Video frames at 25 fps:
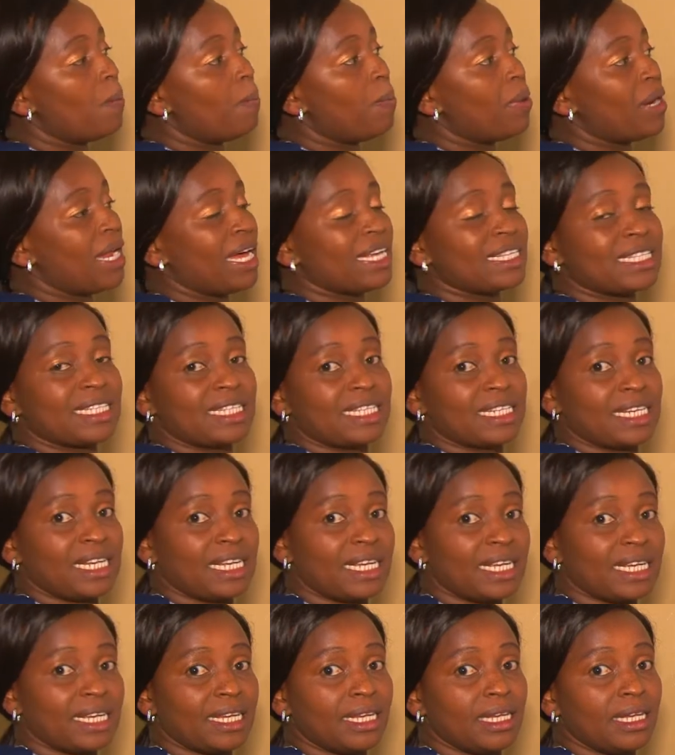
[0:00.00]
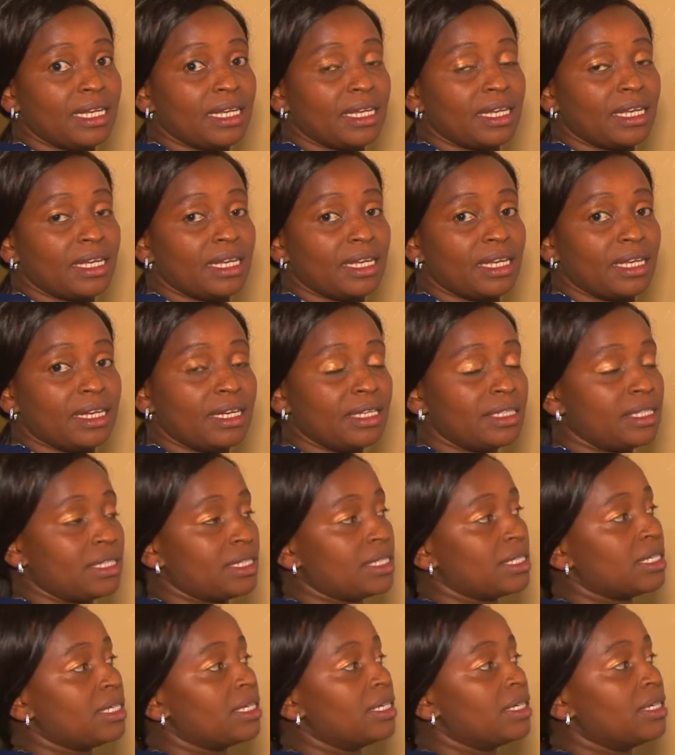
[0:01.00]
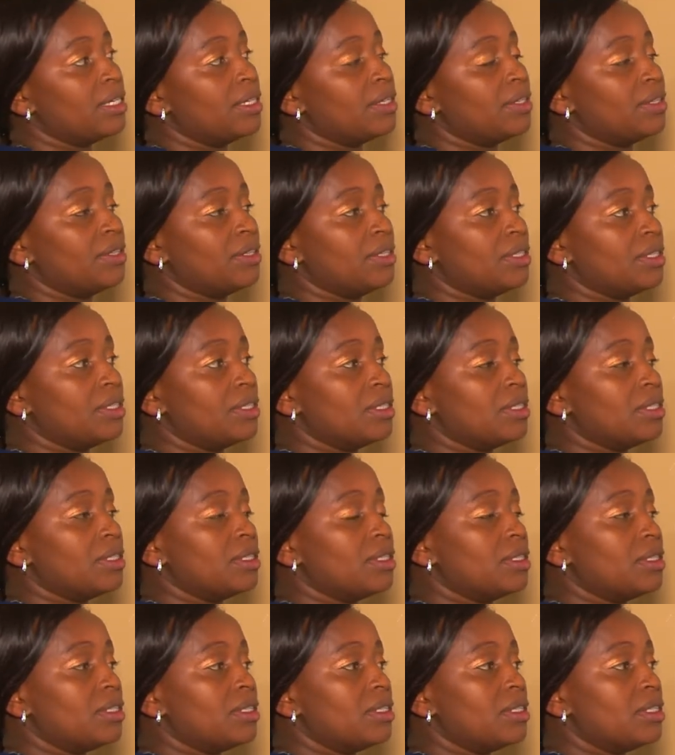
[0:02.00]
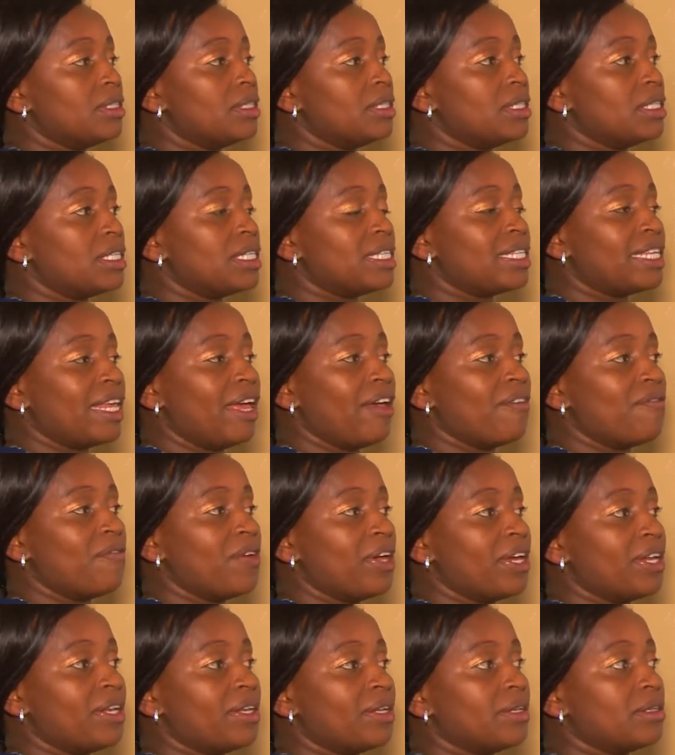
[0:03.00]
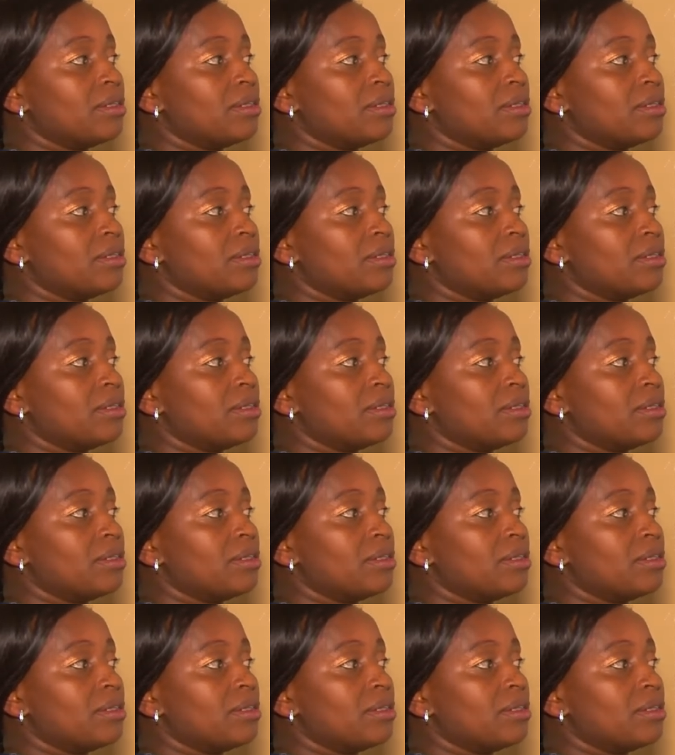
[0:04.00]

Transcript: Plus 3, it's 7.